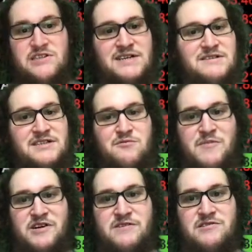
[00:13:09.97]
have to see where
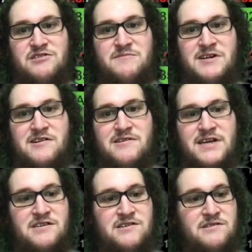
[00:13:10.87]
Bitcoin goes from here.
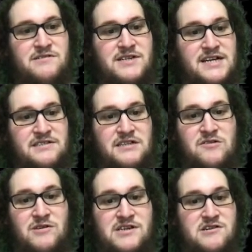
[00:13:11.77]
It could test
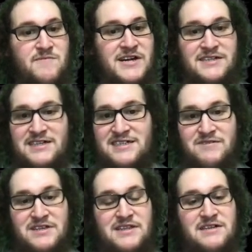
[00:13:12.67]
lower. It could go back to that
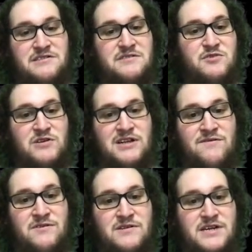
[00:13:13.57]
17,000 support
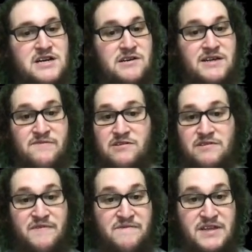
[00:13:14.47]
level. It could even go
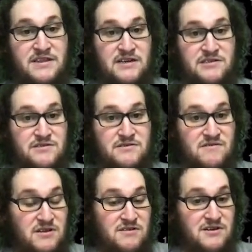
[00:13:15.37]
to 15,000
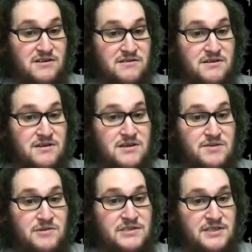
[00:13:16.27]
or lower.
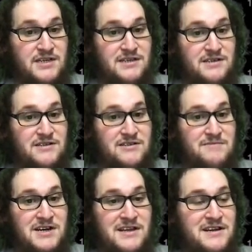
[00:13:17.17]
We'll see. You know, I'm
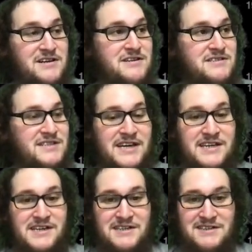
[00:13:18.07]
not like a psychic.